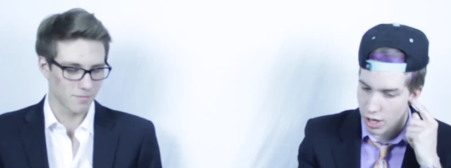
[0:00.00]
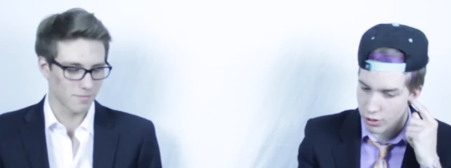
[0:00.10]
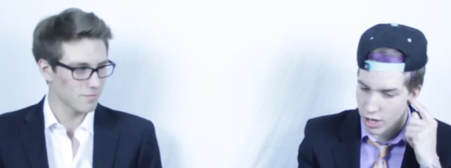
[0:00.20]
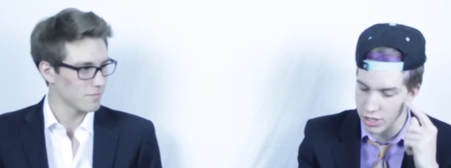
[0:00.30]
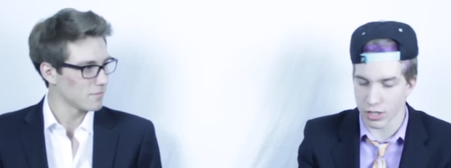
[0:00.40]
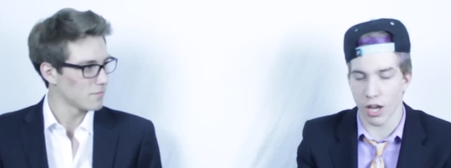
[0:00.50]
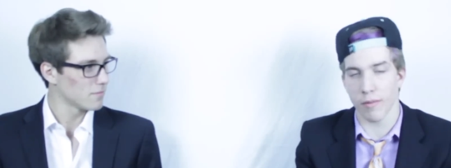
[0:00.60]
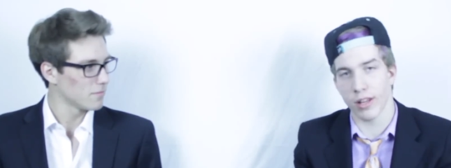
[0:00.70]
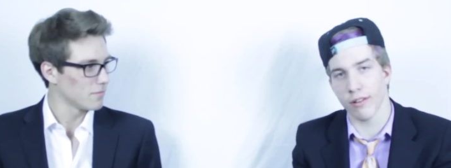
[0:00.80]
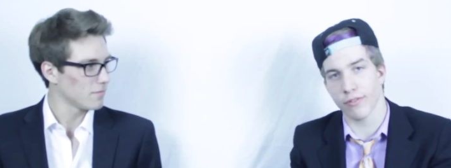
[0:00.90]
Speaker 1: Another question
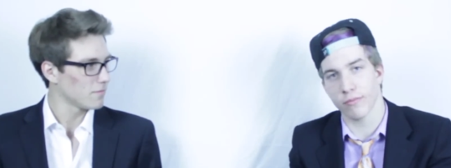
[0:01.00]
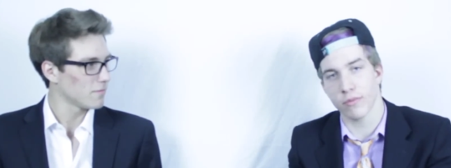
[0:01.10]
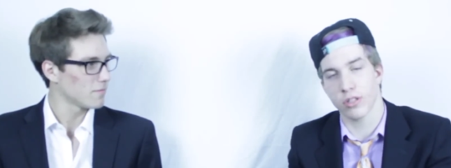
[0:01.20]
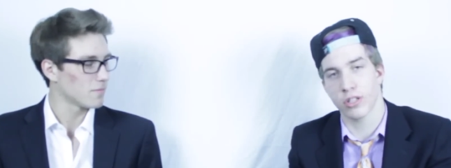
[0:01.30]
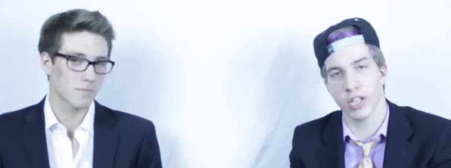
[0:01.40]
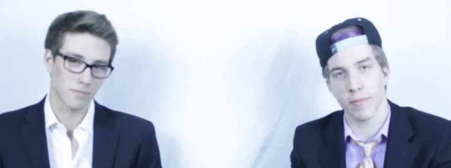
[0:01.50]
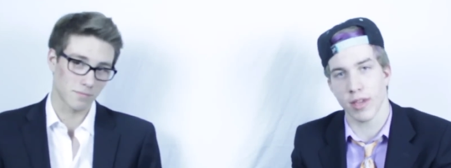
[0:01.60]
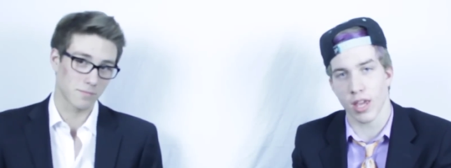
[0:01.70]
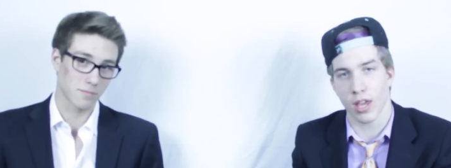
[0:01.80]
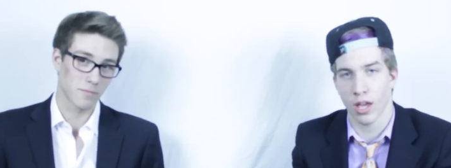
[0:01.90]
coming in from
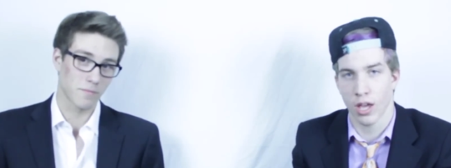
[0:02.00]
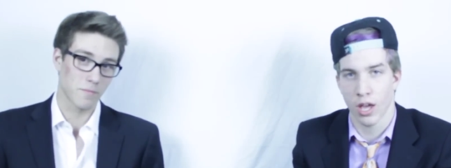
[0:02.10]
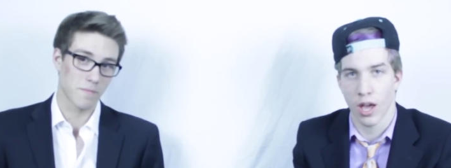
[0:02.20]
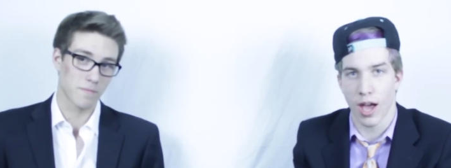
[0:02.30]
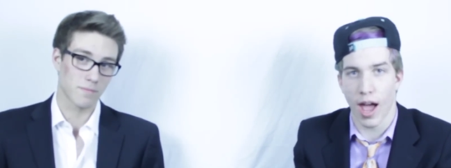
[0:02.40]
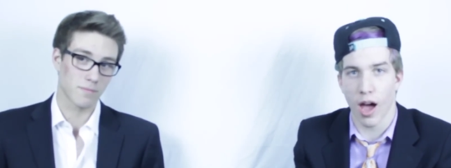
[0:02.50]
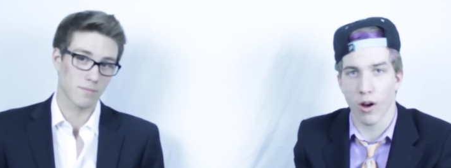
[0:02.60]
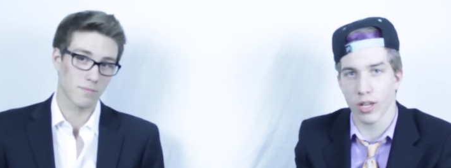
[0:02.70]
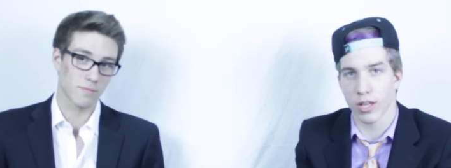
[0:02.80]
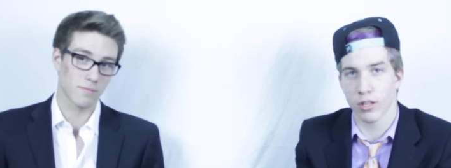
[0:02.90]
Jimmy
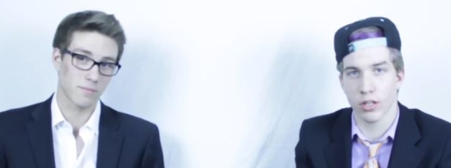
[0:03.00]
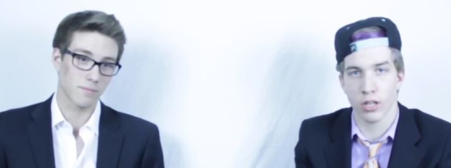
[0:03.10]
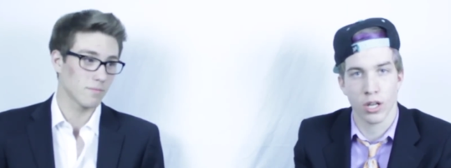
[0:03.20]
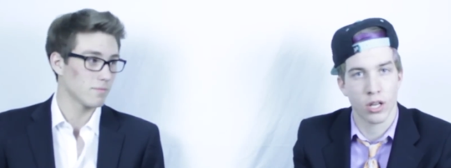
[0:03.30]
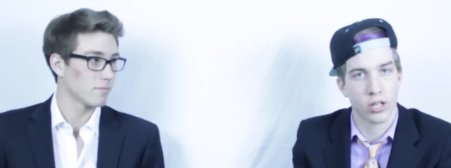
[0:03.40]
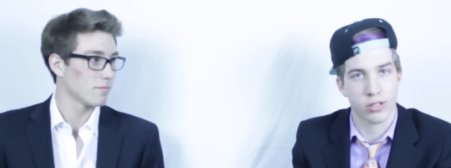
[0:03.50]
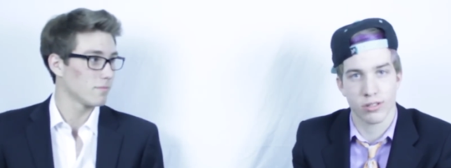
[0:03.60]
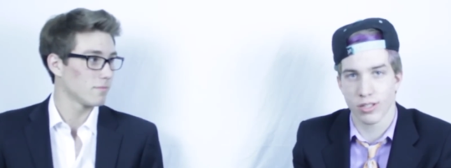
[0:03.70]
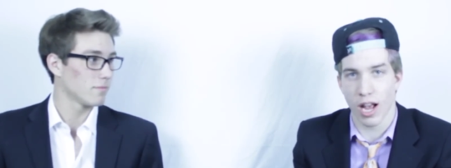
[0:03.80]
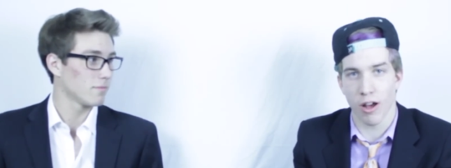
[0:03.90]
out in
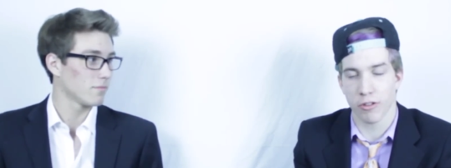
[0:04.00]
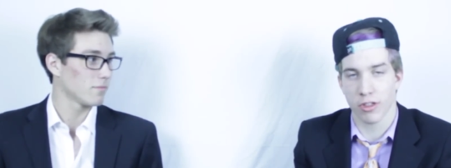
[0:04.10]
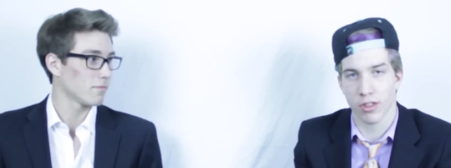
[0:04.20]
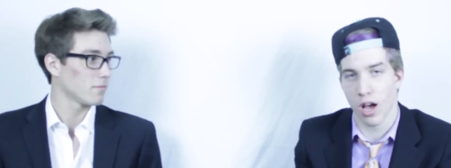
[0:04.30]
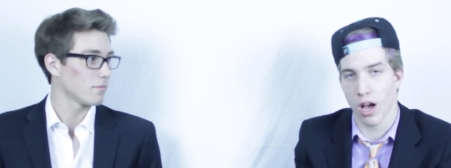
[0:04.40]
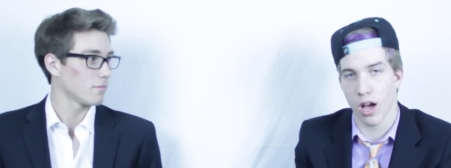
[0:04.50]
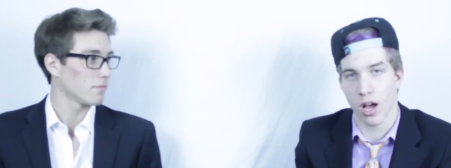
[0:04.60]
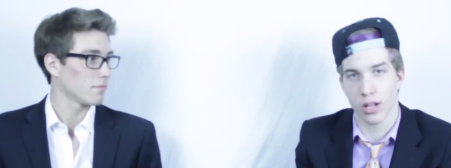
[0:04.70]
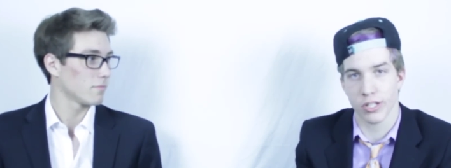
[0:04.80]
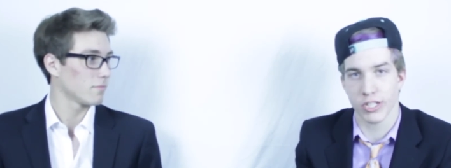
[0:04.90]

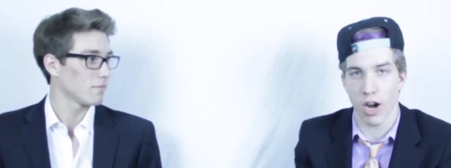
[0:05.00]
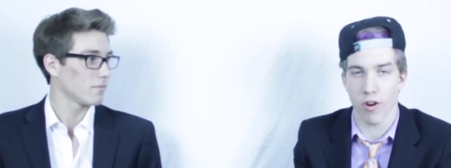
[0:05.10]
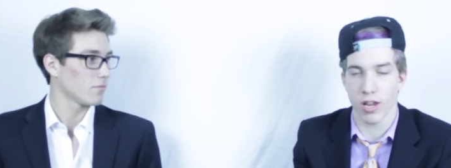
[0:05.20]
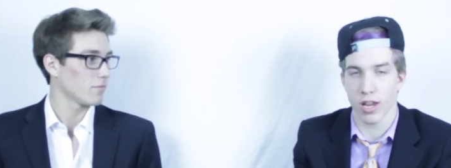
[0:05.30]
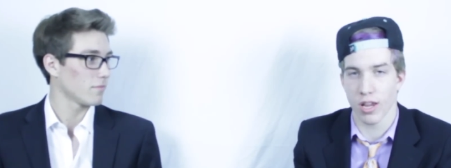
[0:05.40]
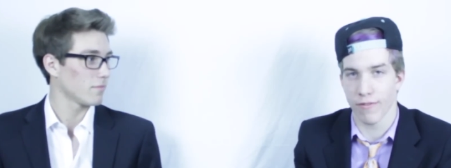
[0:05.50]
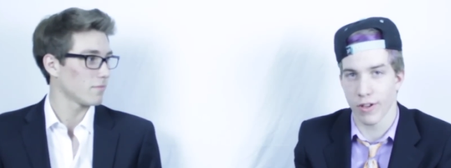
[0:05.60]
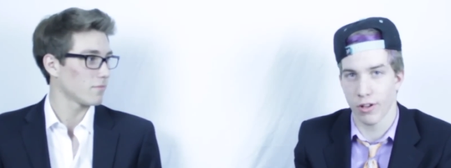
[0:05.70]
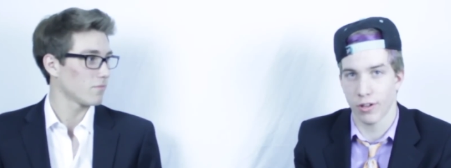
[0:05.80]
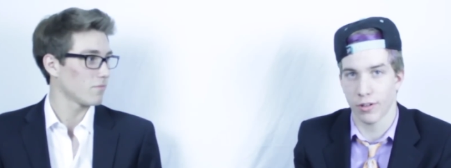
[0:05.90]
Cherryville.
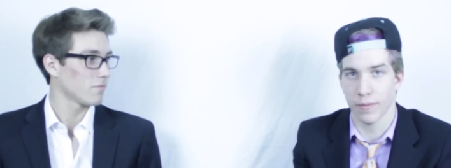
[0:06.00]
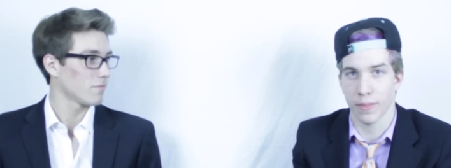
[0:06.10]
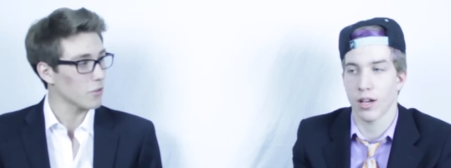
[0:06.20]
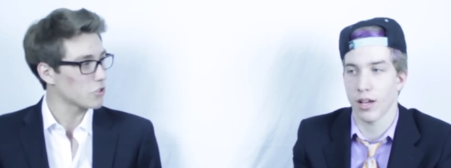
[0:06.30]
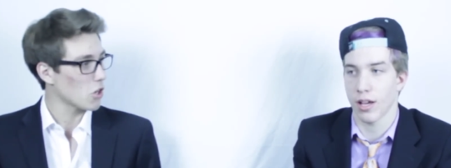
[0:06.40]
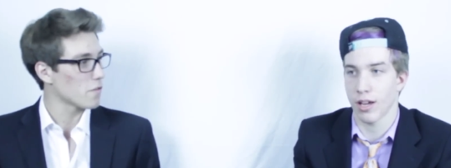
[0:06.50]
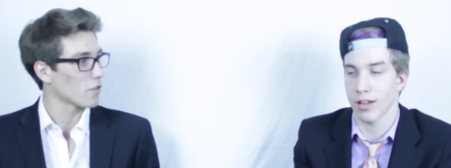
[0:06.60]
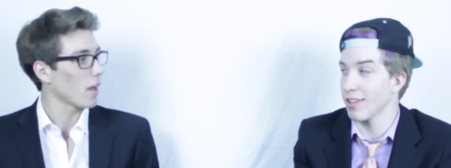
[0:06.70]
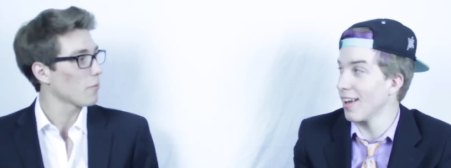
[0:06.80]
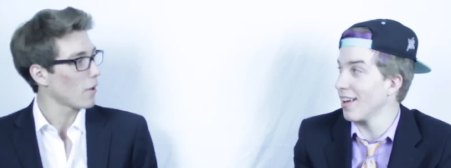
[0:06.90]
South
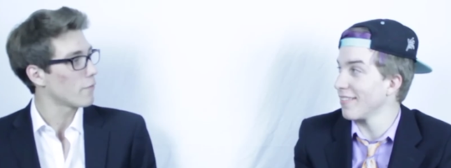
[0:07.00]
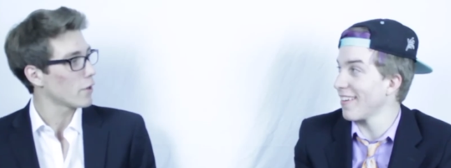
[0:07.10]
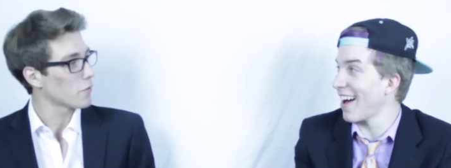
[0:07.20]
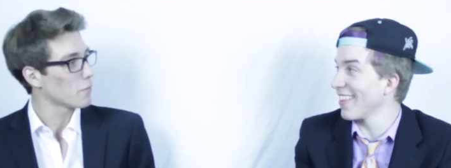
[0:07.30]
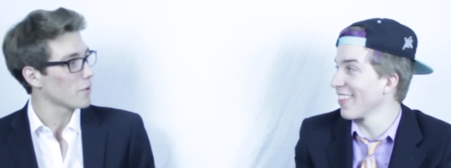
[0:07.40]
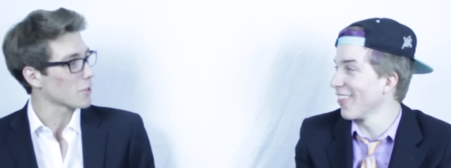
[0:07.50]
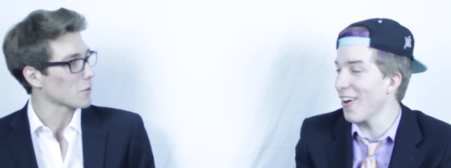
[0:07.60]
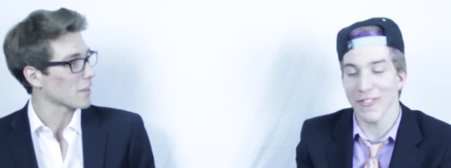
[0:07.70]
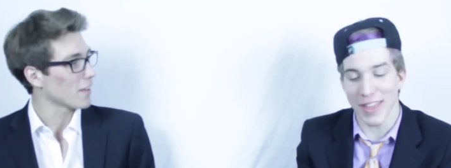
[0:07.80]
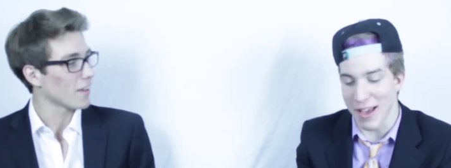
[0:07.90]
Cherryville. Yeah. I
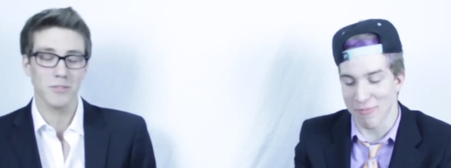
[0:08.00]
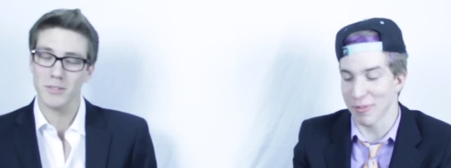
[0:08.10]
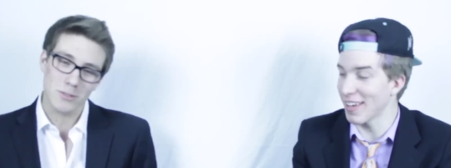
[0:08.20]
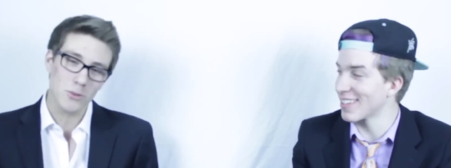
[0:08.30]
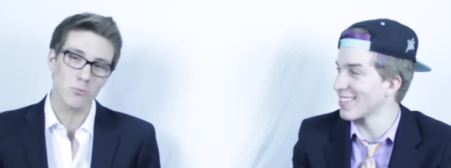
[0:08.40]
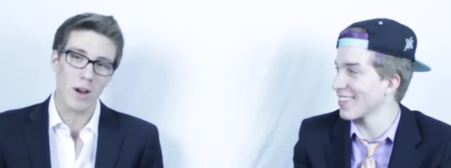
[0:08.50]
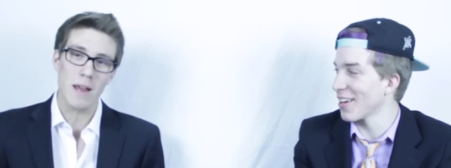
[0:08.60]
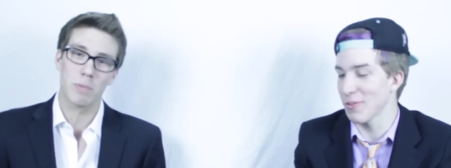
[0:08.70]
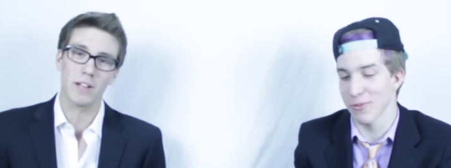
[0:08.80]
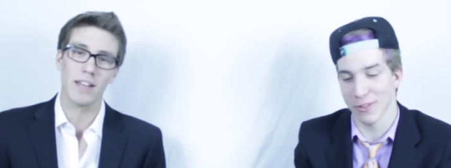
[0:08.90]
love that place. It's a
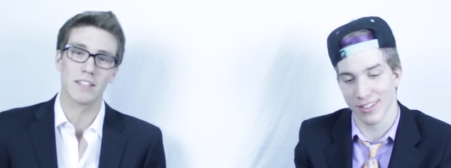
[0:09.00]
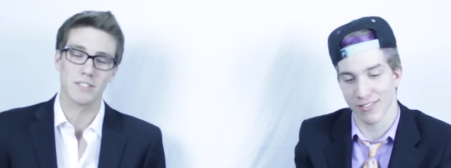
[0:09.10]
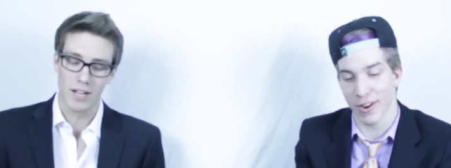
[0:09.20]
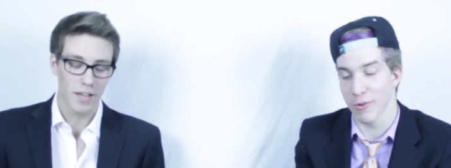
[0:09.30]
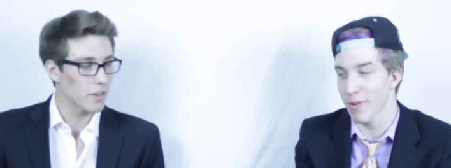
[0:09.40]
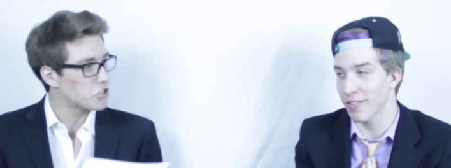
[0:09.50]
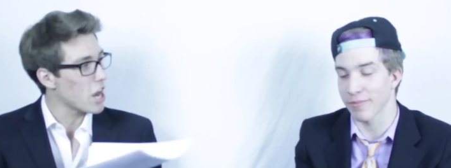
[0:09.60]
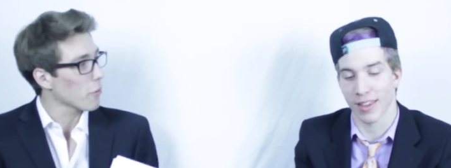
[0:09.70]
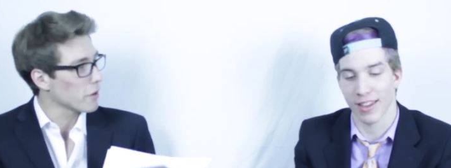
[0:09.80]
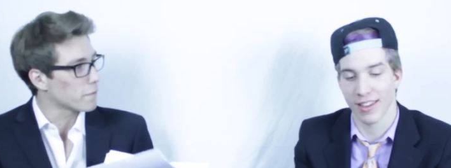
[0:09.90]
great place. Very
Speaker 2: rare. The
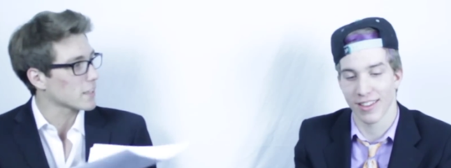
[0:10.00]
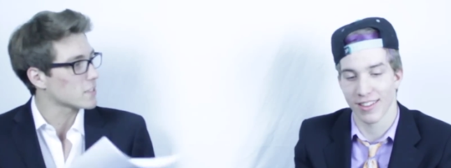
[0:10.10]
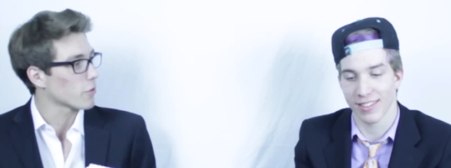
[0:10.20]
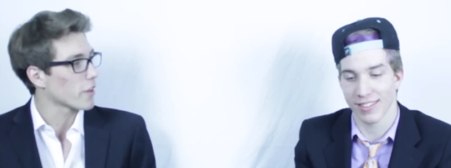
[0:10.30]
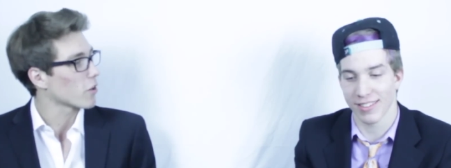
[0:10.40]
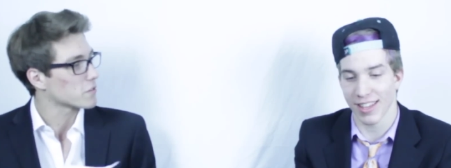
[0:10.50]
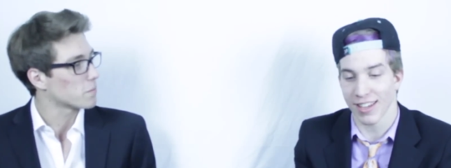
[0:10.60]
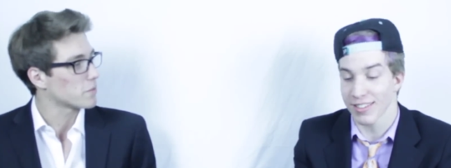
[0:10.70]
Cherry Festival there is.